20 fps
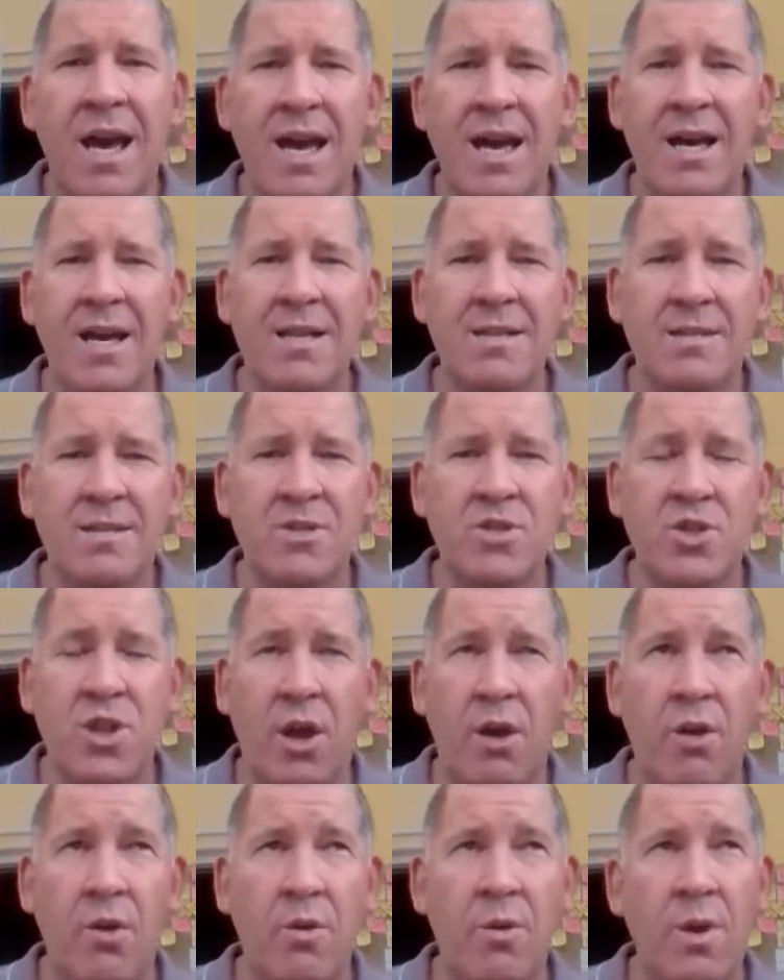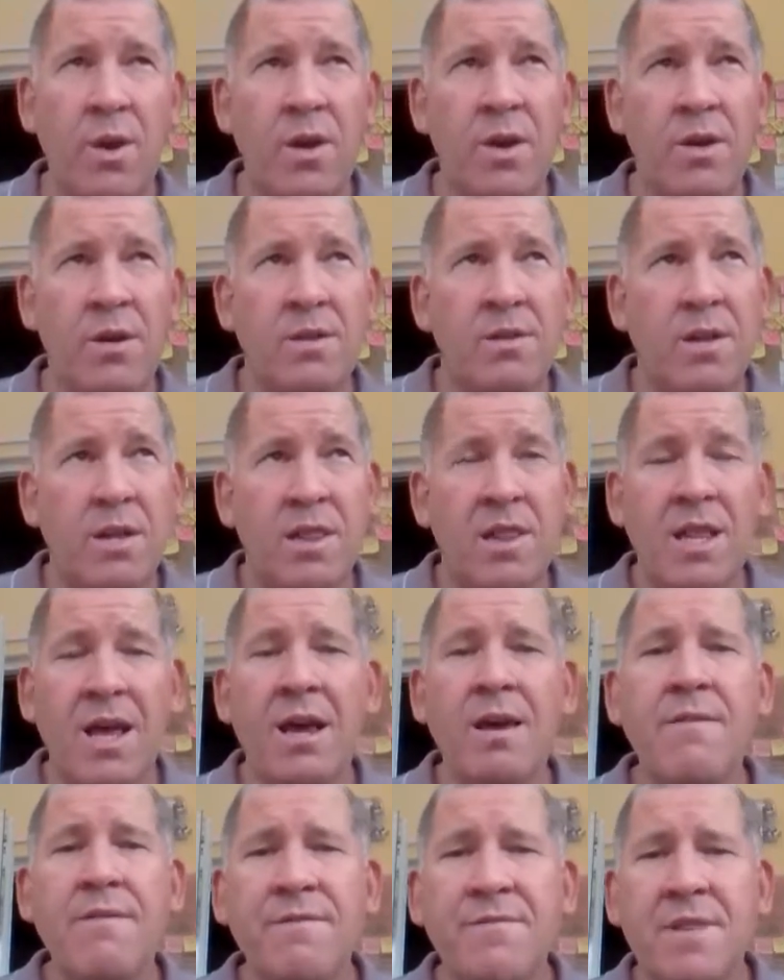and so the
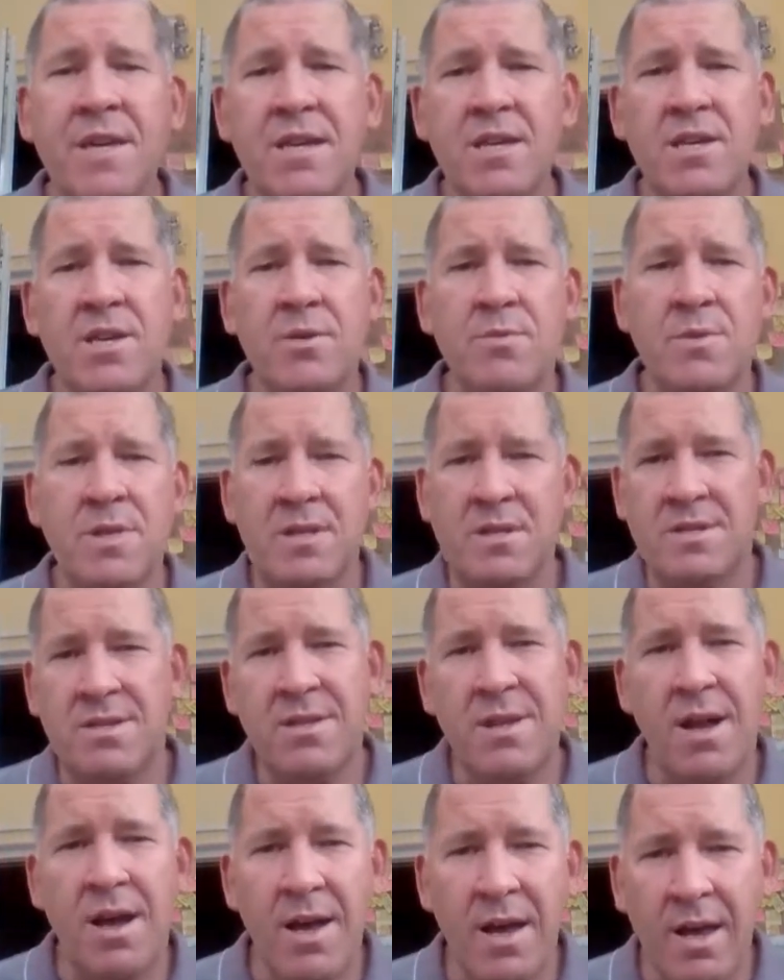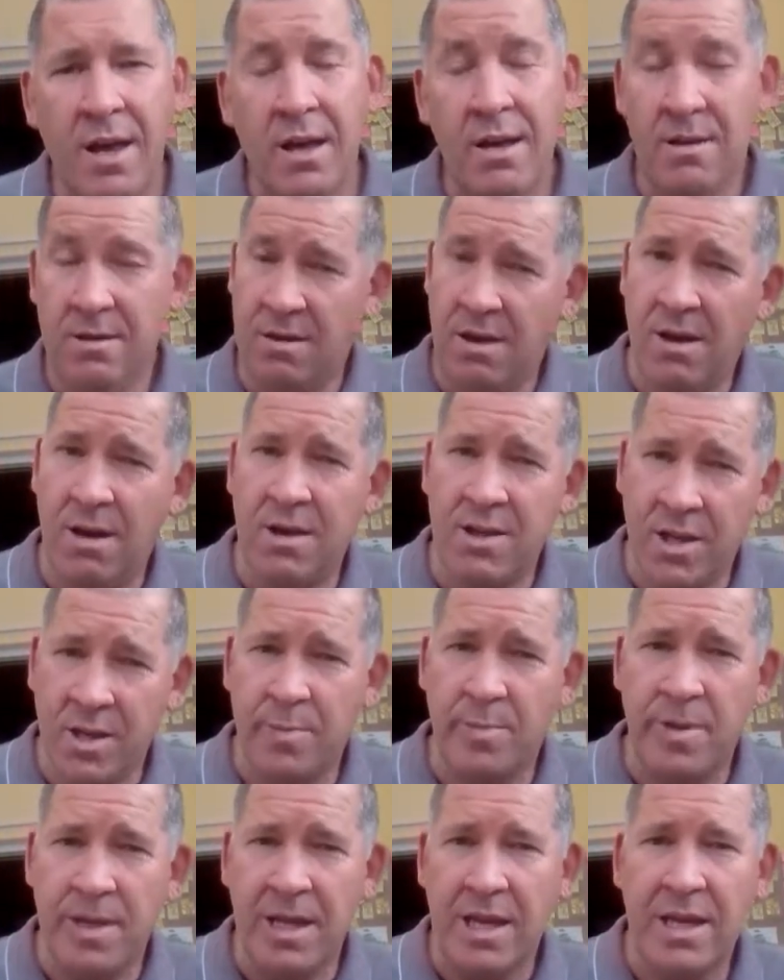life that you desire,
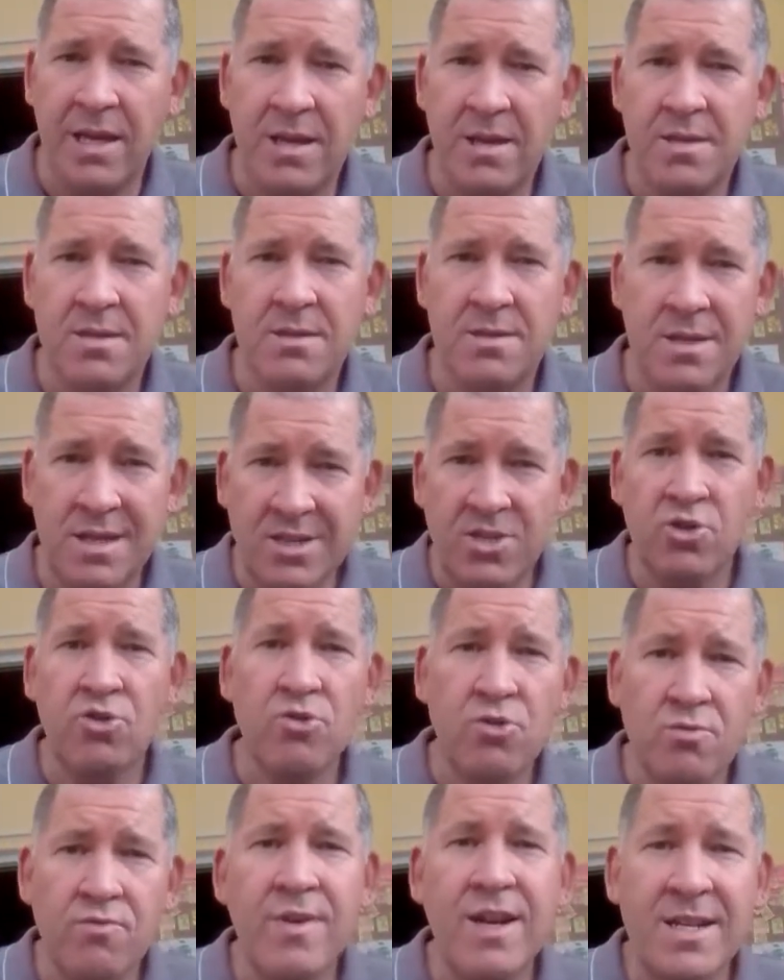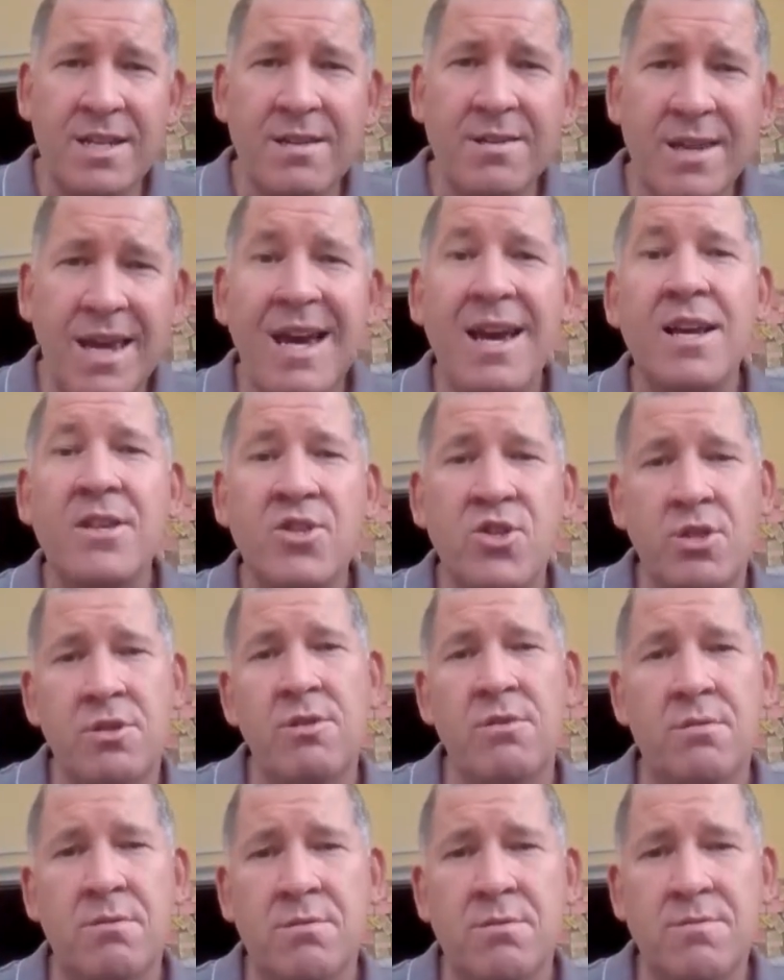arguably, is already there
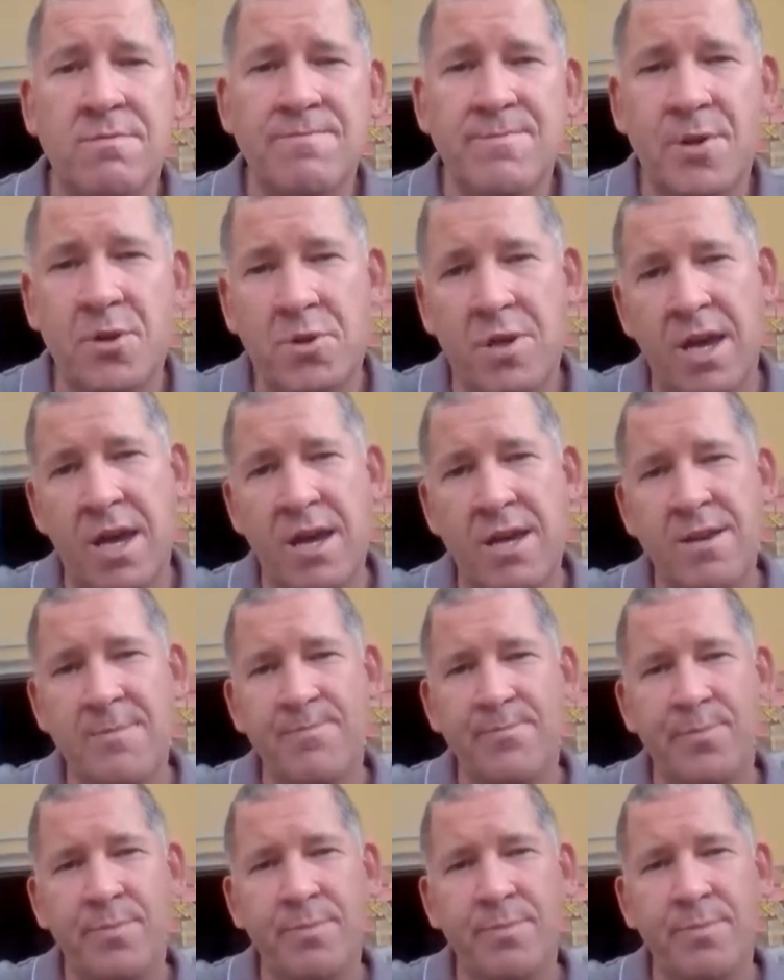too. Okay.